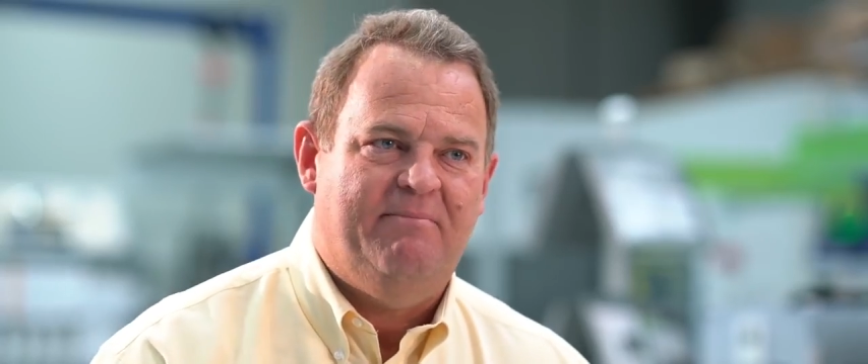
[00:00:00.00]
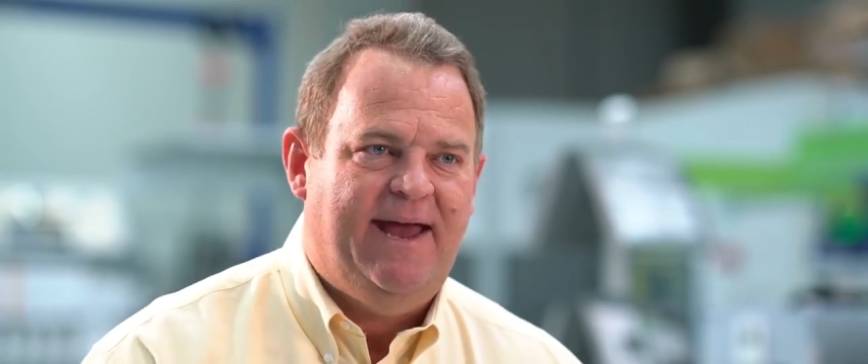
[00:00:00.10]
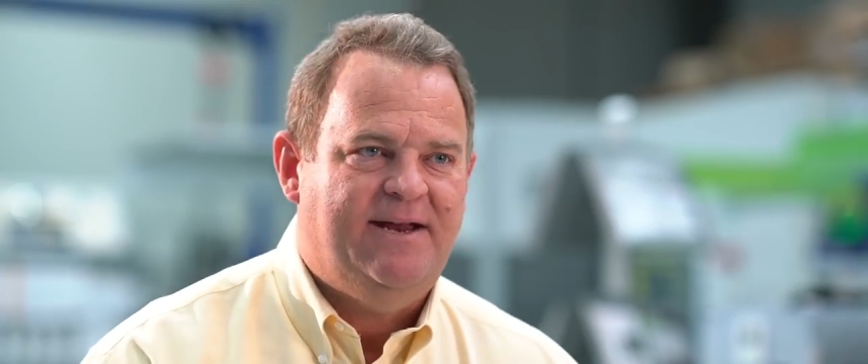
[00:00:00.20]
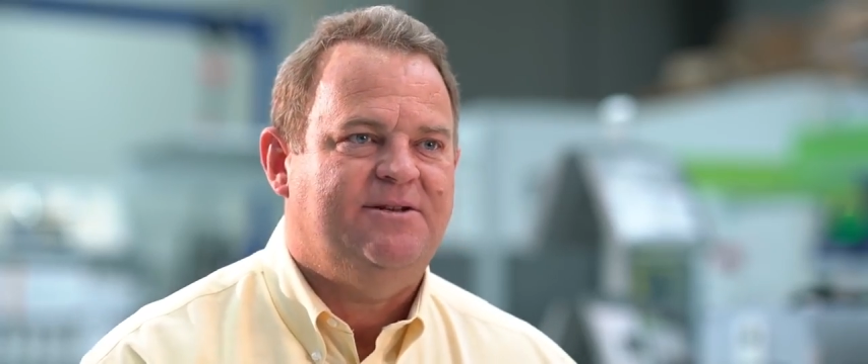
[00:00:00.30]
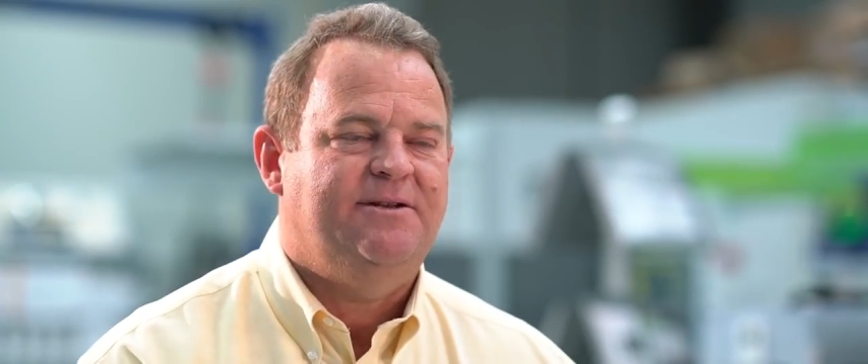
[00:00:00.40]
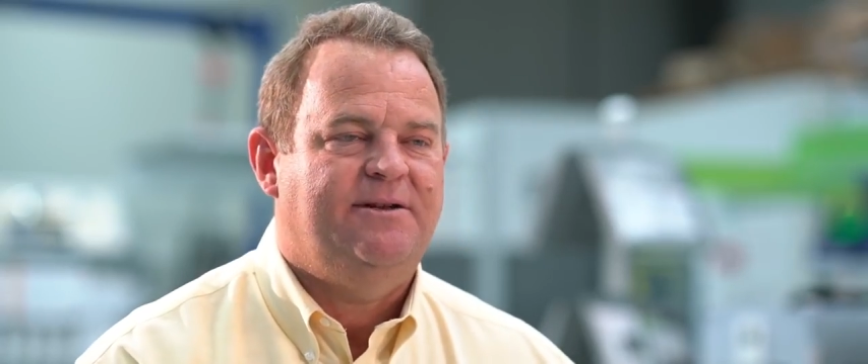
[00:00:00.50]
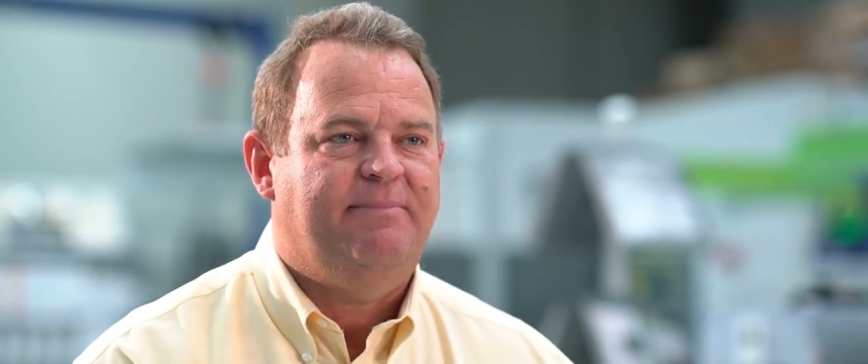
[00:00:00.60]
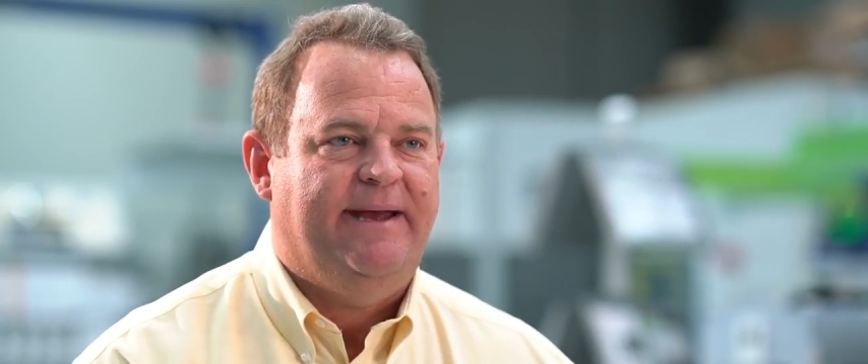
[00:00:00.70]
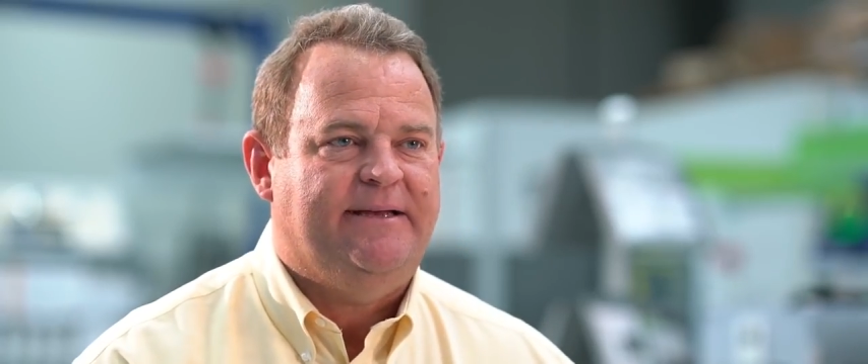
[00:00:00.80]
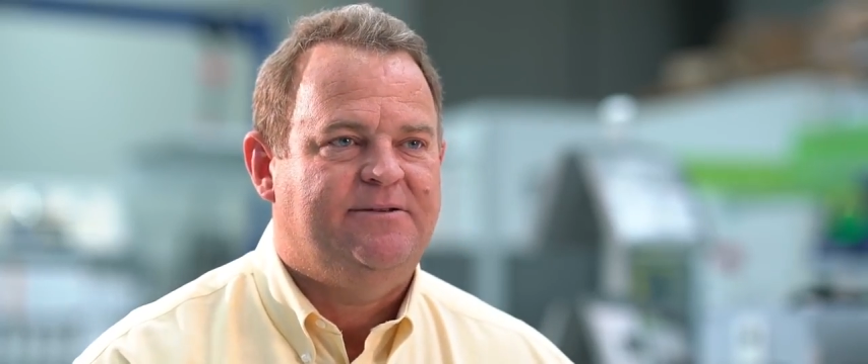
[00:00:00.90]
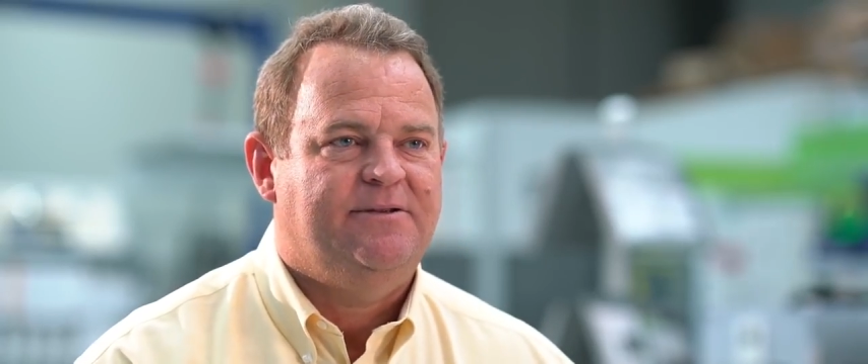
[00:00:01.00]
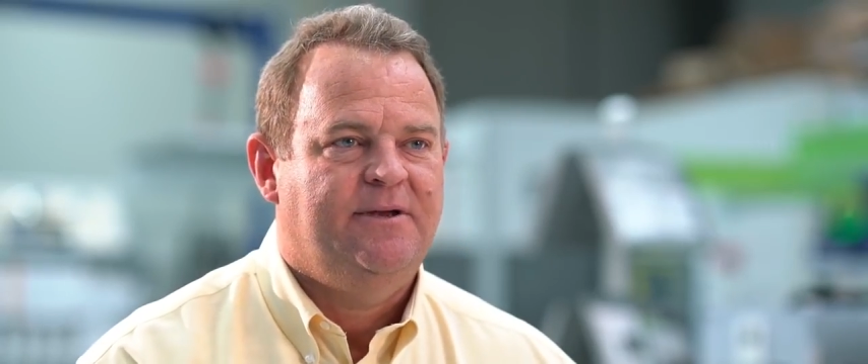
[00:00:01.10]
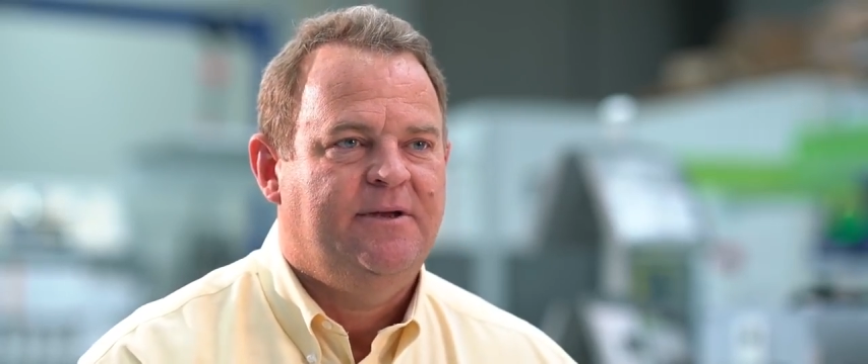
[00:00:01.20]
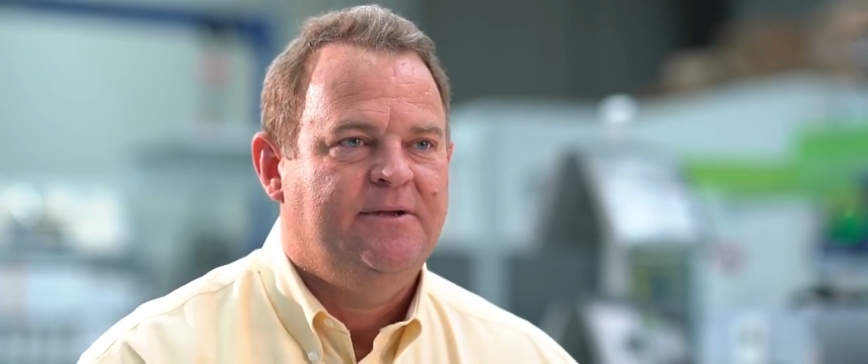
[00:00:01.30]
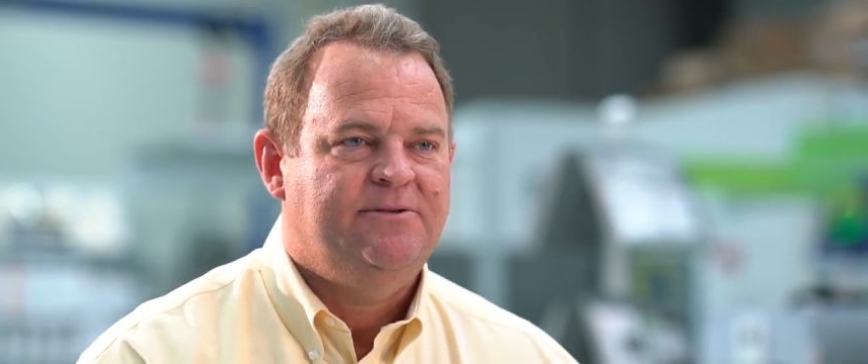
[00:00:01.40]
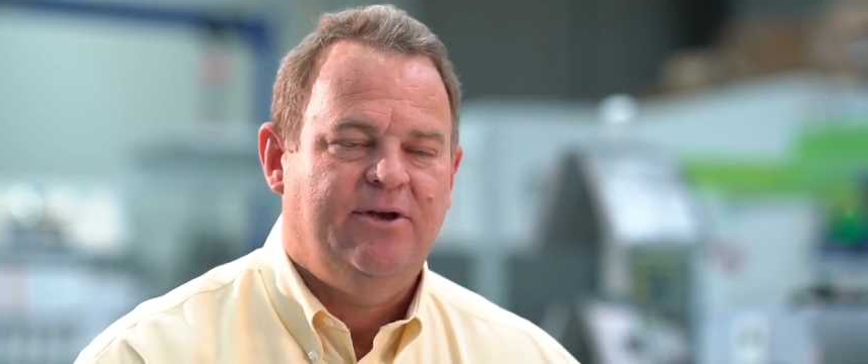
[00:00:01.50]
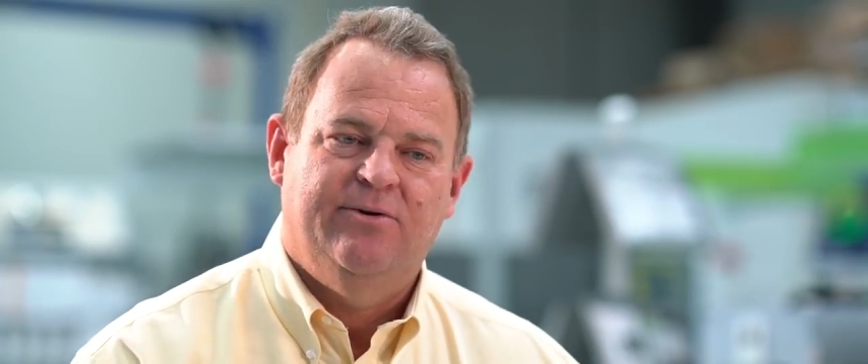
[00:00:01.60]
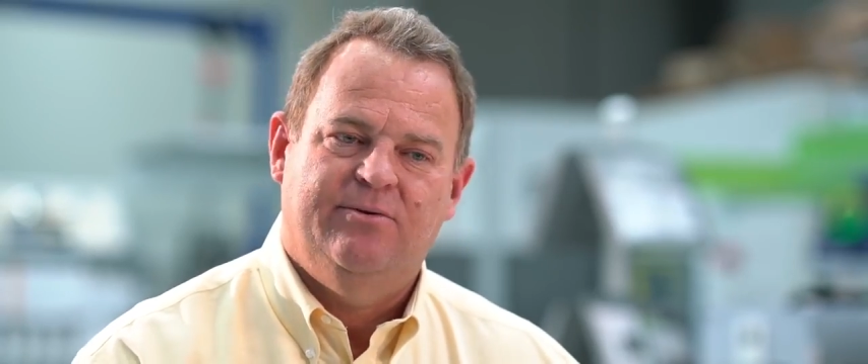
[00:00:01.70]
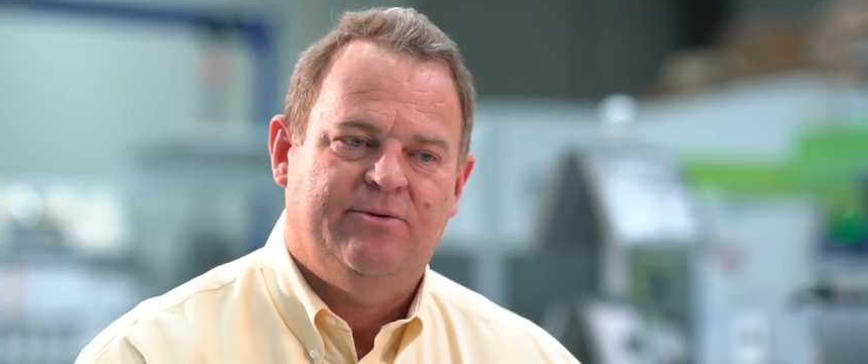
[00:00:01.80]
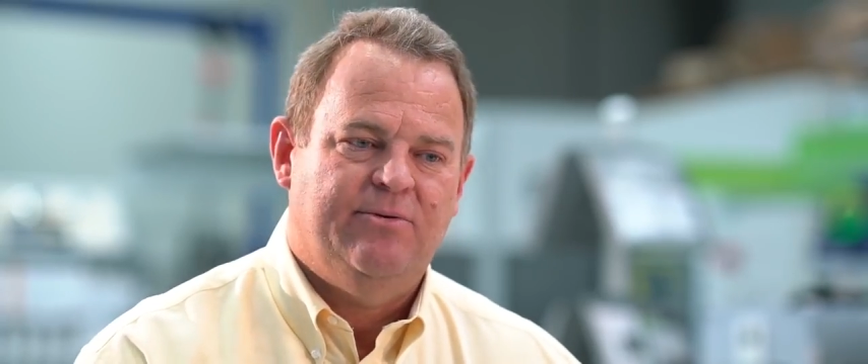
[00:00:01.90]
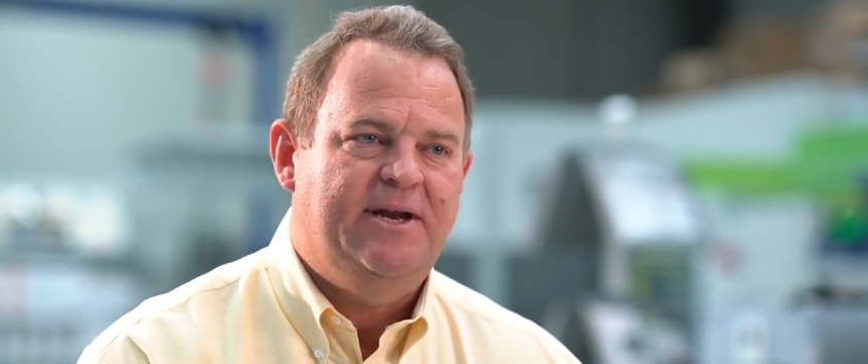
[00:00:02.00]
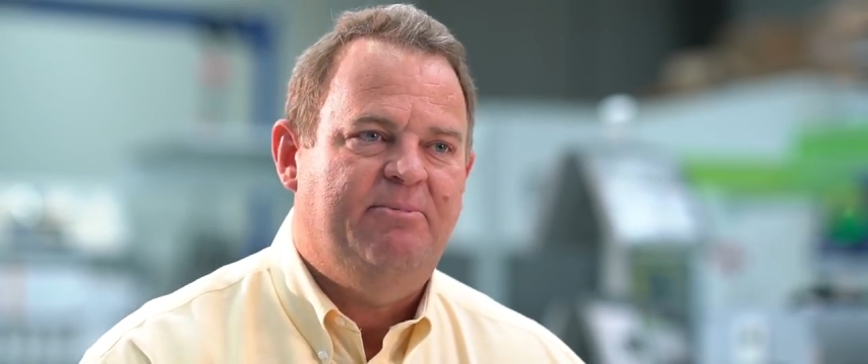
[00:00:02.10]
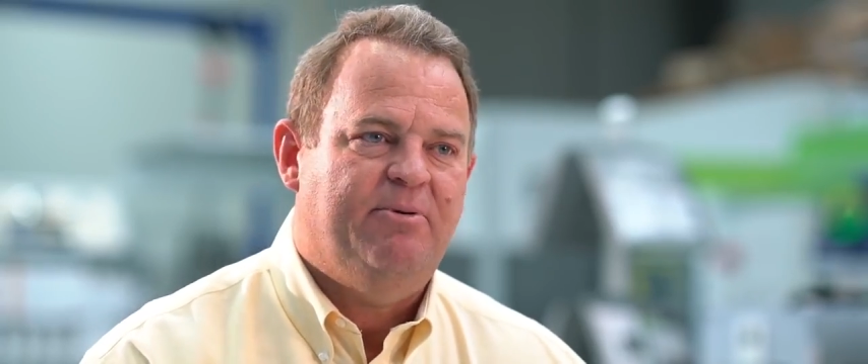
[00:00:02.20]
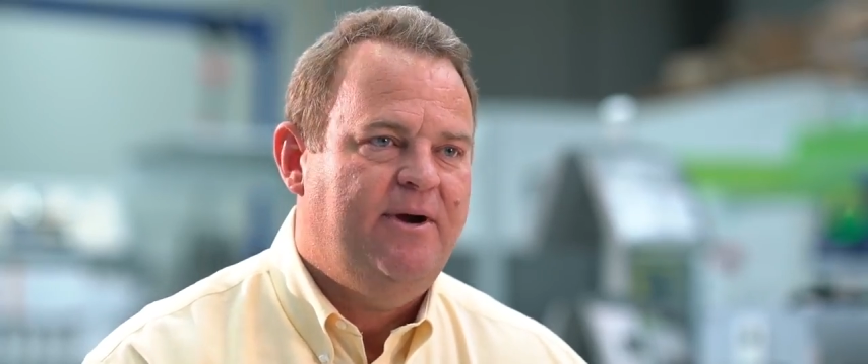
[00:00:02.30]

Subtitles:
imagined in the past. So 3D